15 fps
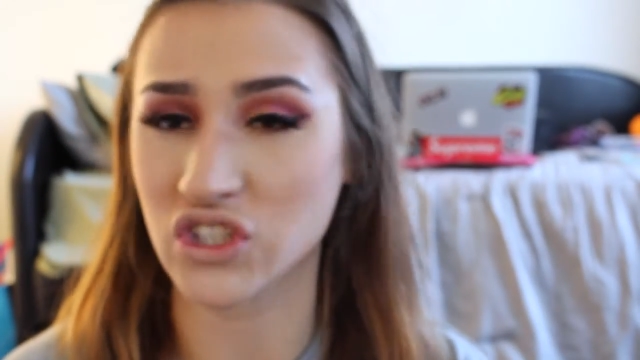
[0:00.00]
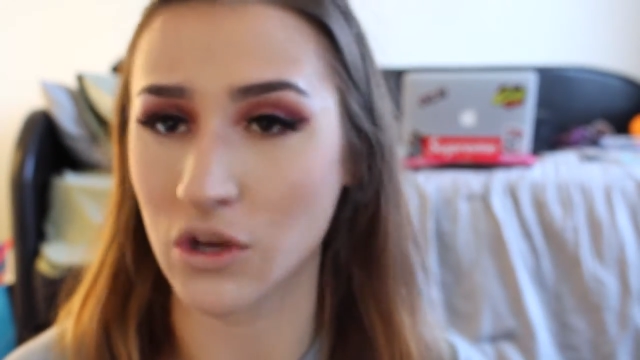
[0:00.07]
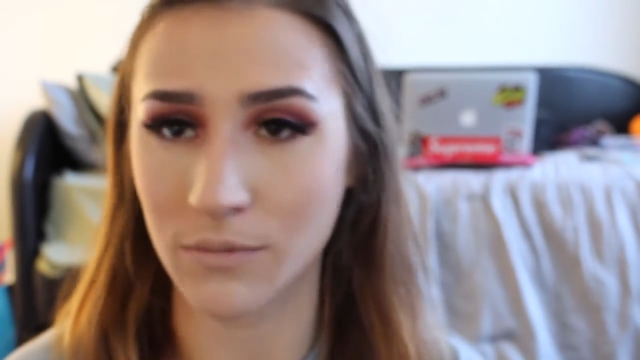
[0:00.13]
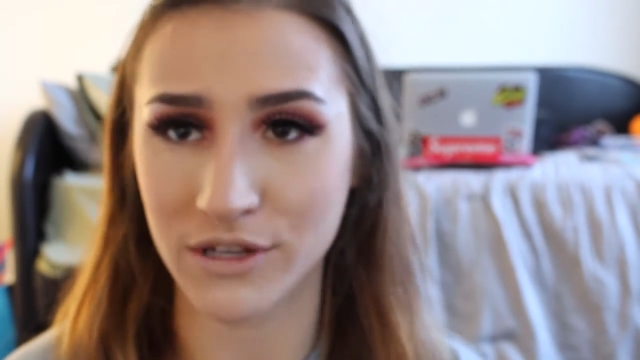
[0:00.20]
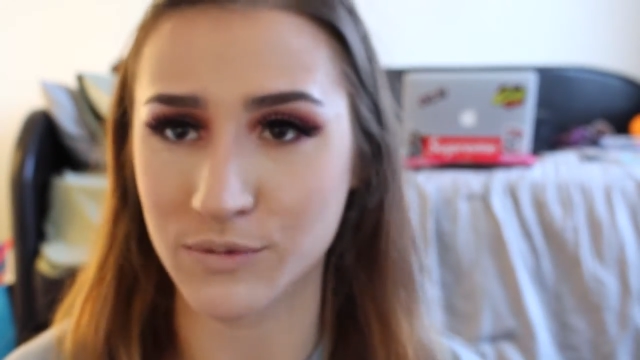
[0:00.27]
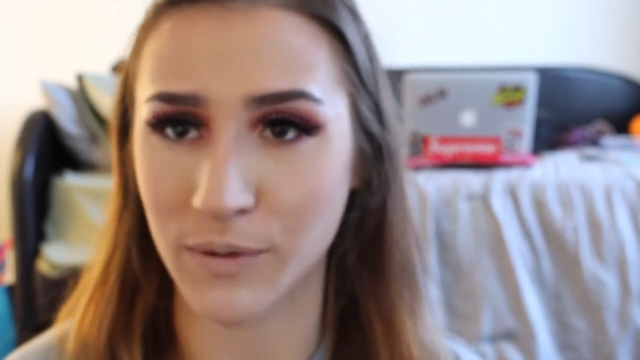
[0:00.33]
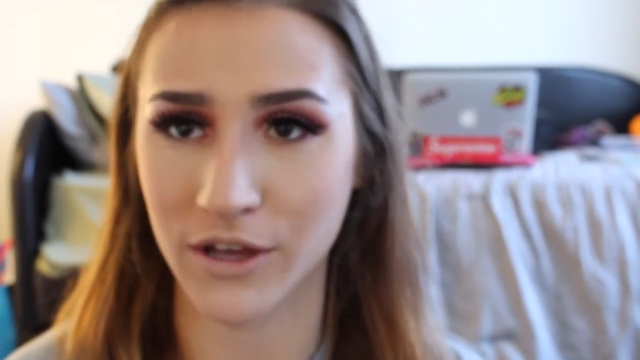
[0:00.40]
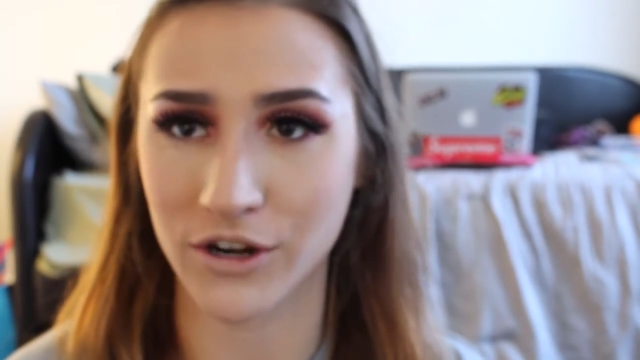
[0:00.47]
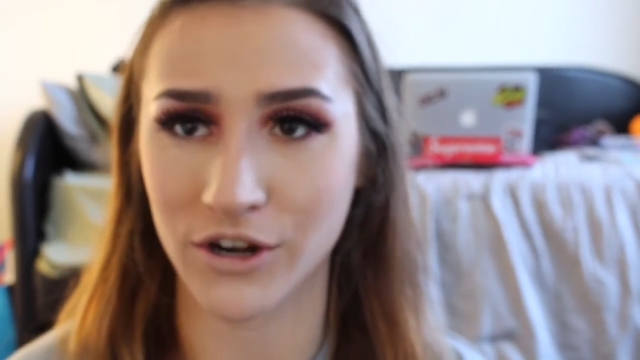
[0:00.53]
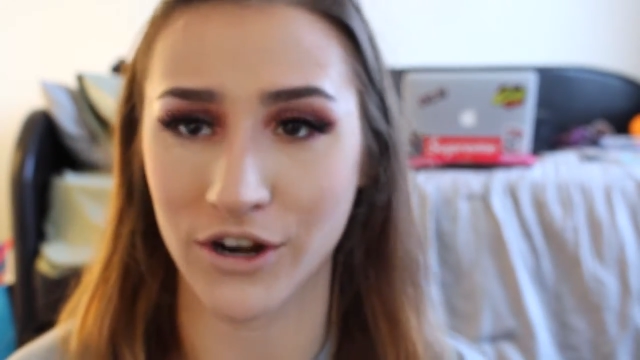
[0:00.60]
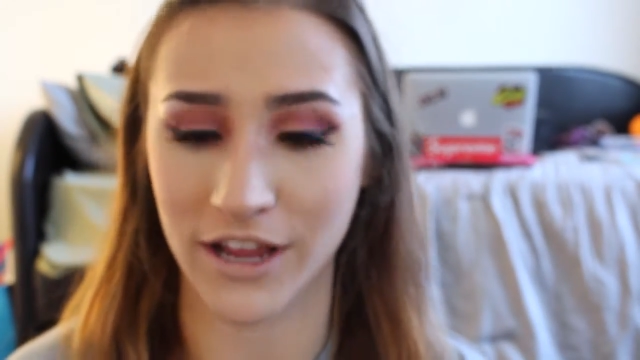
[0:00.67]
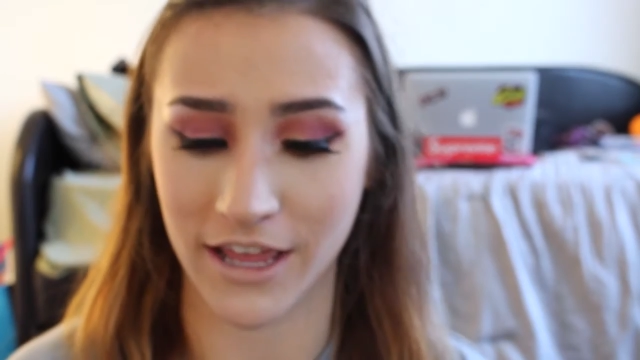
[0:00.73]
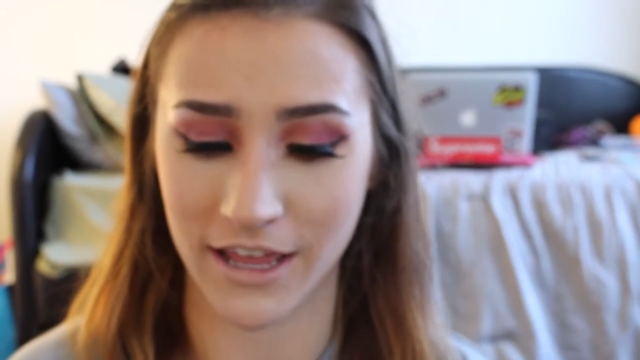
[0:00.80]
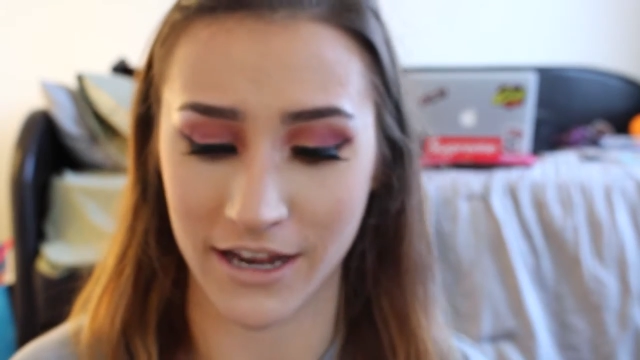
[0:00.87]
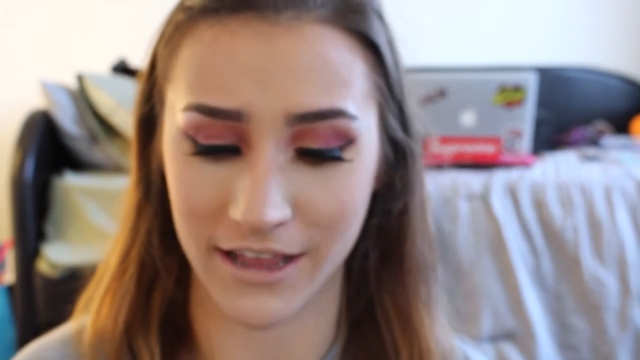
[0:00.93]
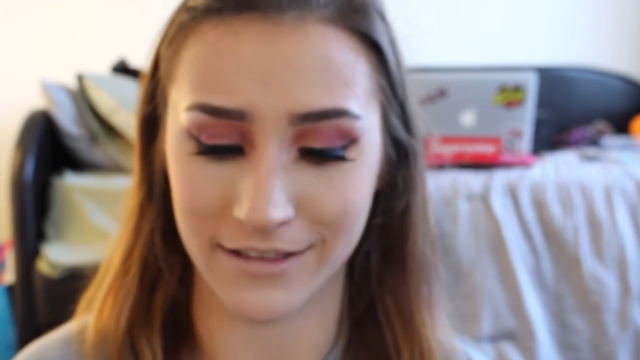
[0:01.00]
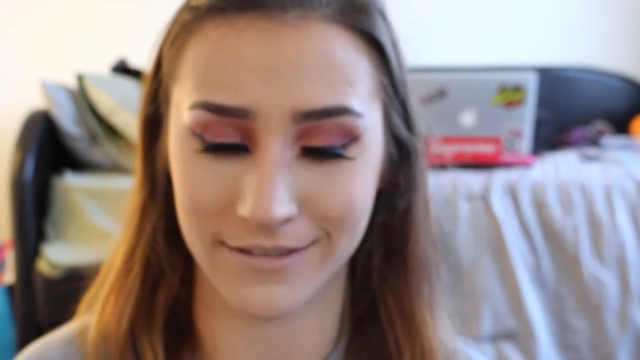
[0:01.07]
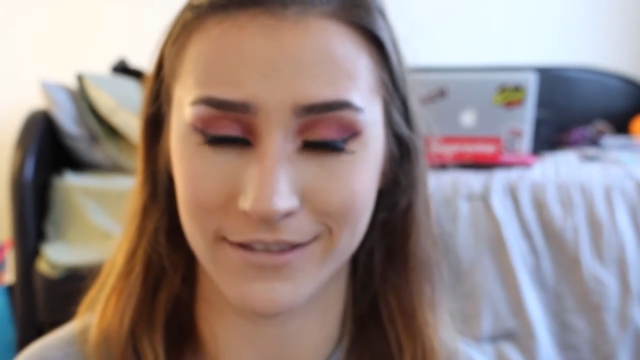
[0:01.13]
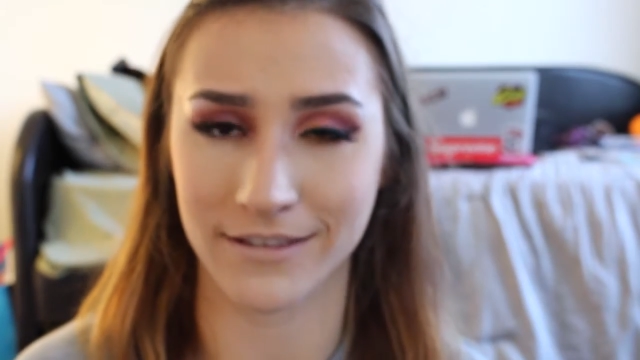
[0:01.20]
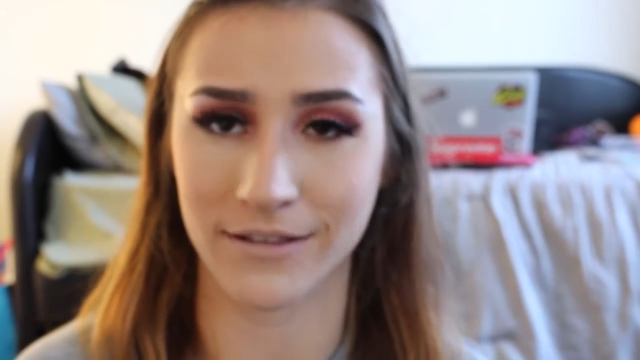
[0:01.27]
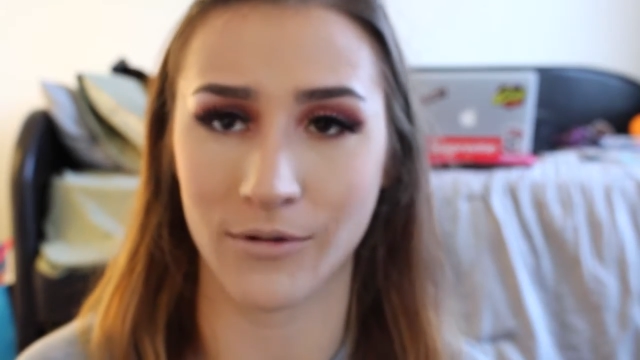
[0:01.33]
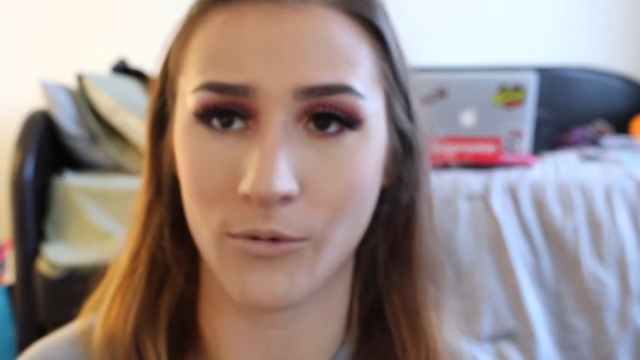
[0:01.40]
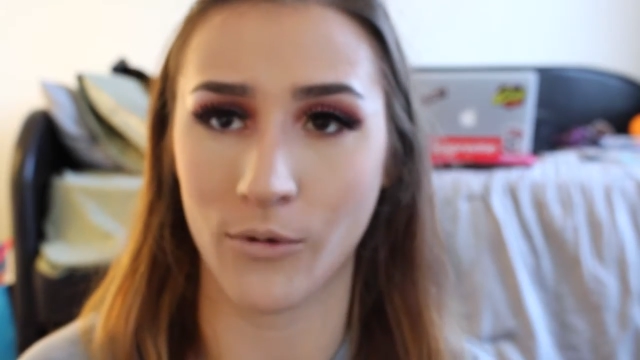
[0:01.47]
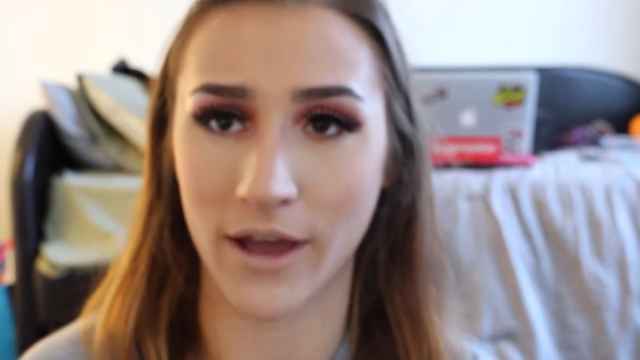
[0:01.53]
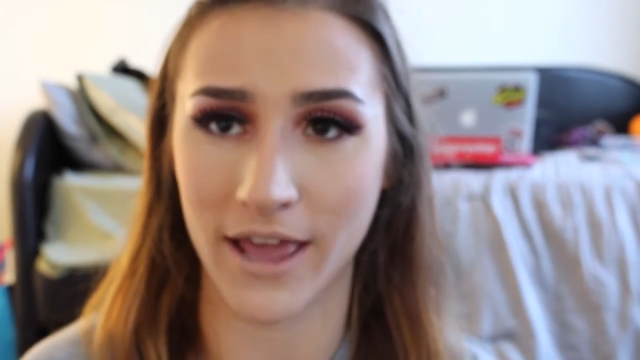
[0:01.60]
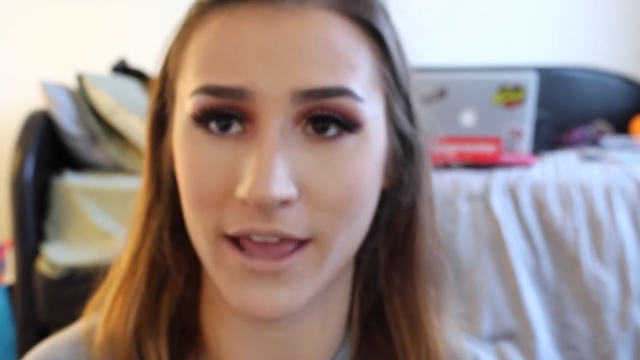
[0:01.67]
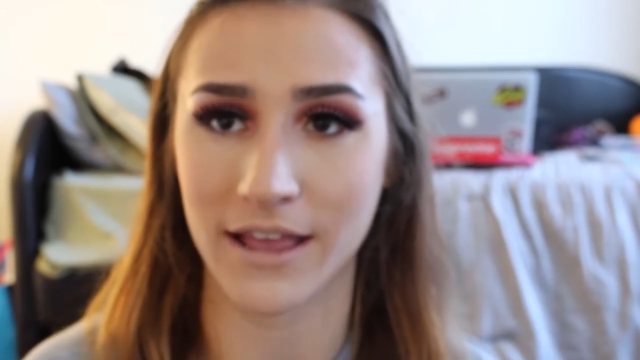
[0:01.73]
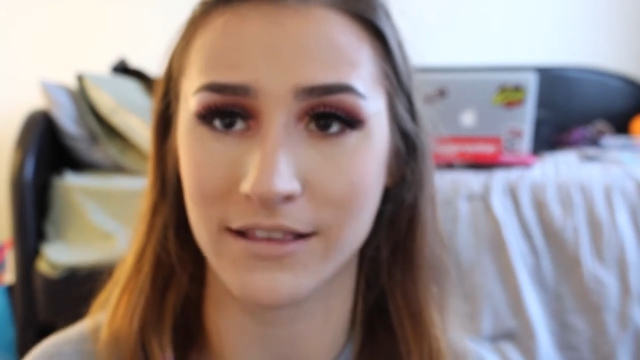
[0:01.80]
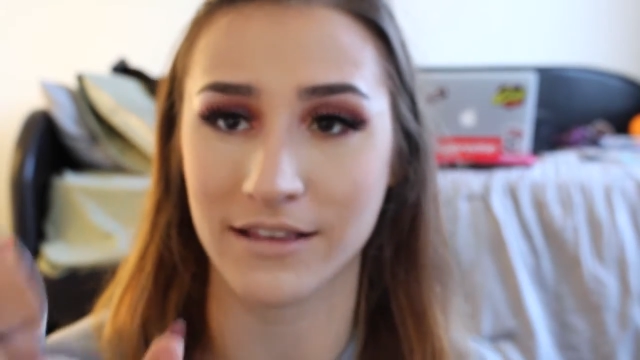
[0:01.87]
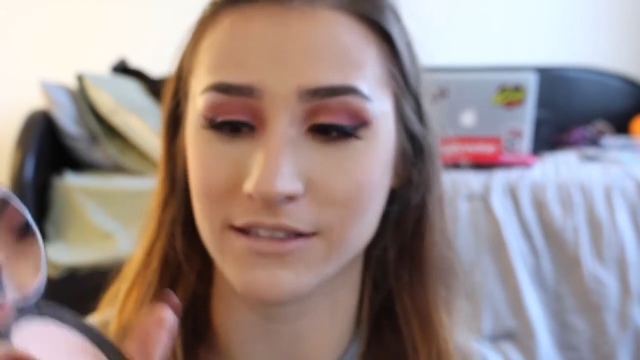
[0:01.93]
so much better and
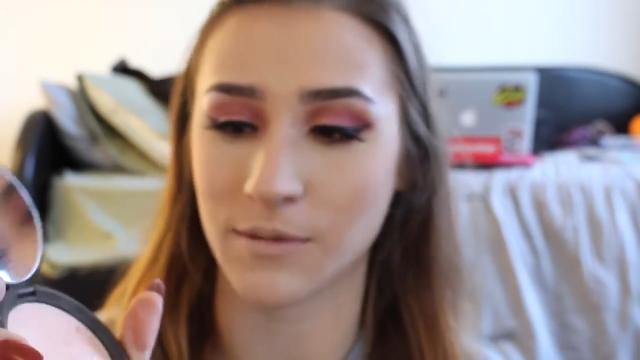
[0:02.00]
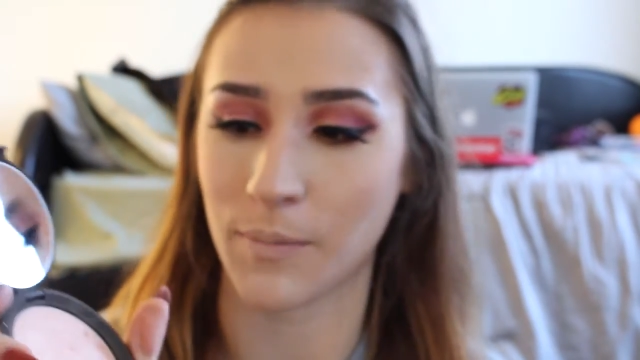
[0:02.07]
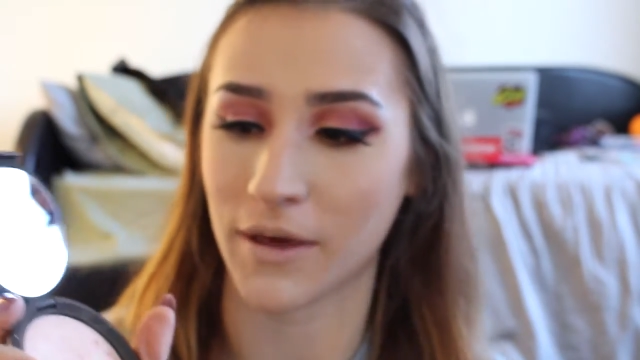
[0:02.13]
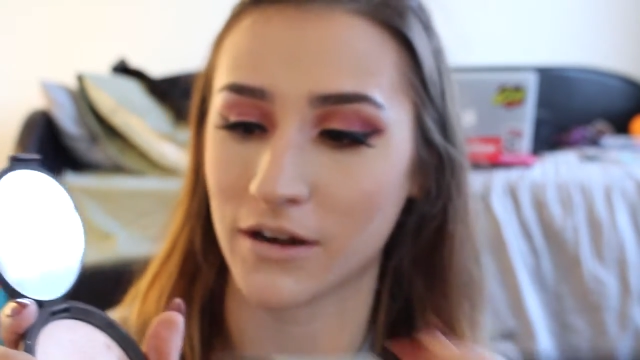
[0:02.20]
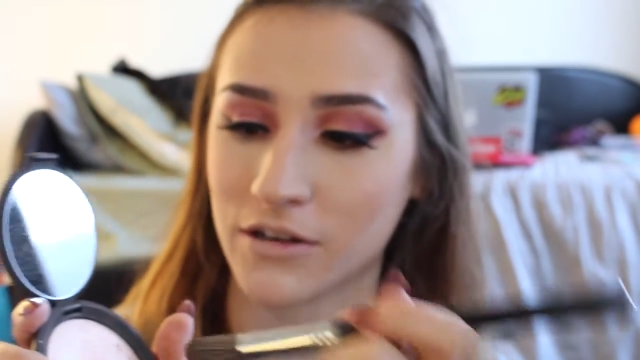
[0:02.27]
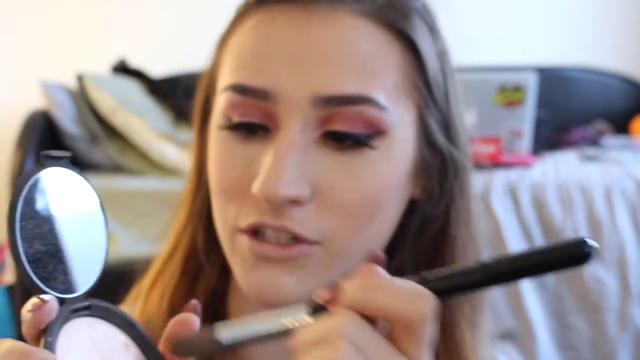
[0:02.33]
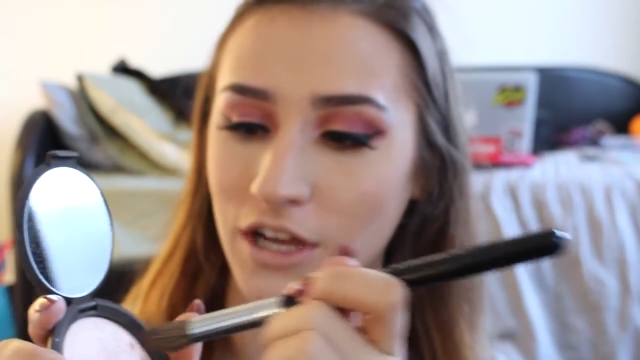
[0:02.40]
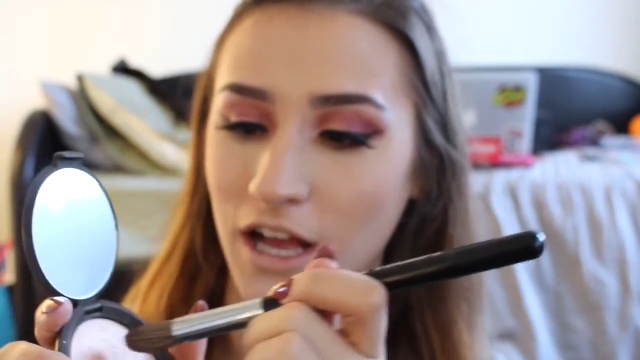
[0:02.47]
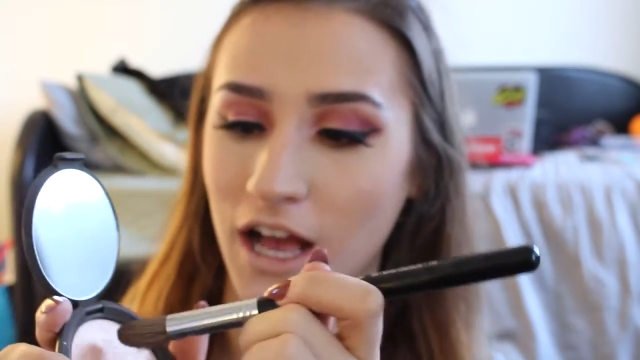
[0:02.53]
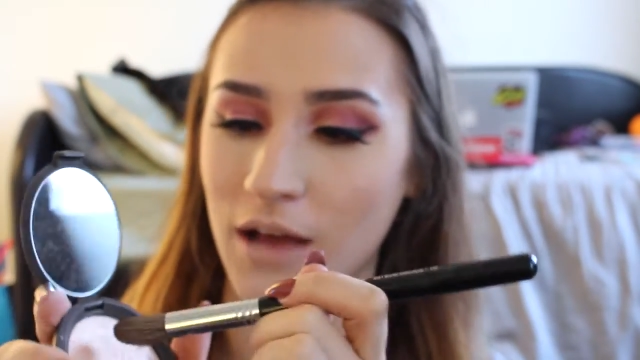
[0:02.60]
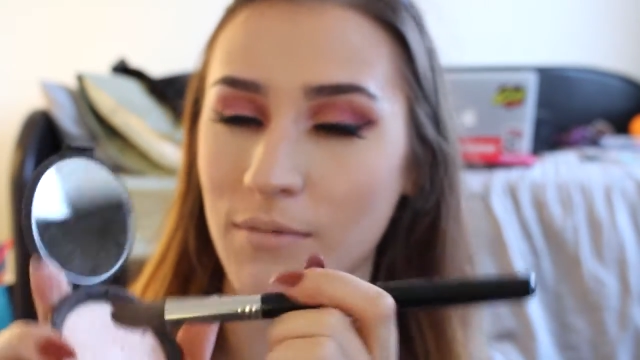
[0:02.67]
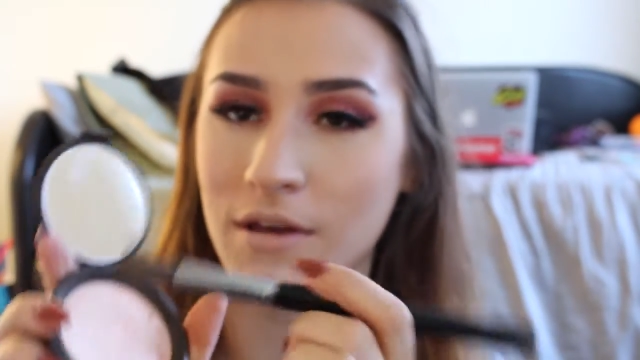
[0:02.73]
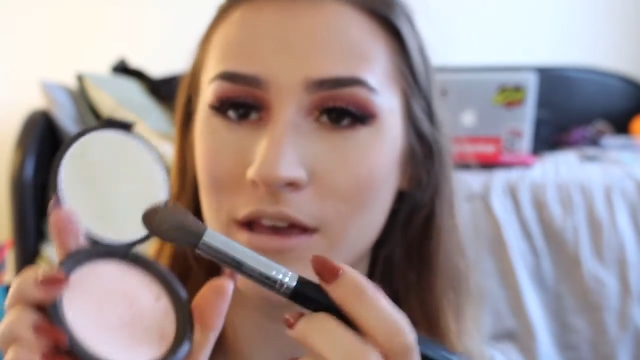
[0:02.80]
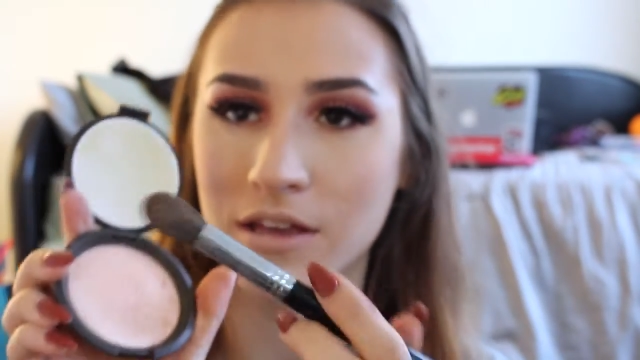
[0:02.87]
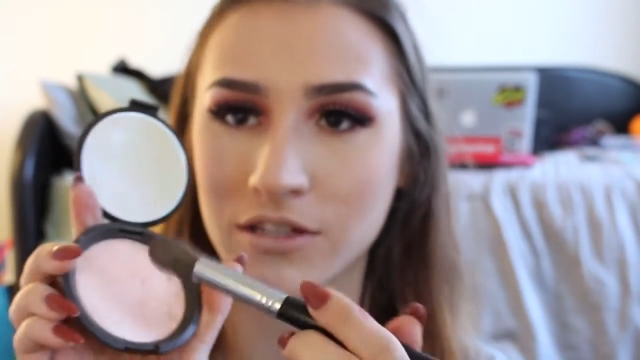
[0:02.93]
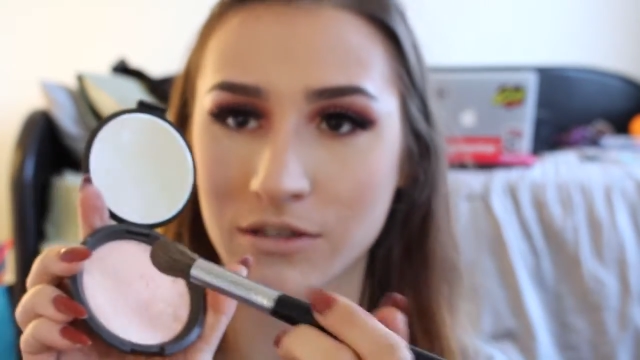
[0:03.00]
it does a better job.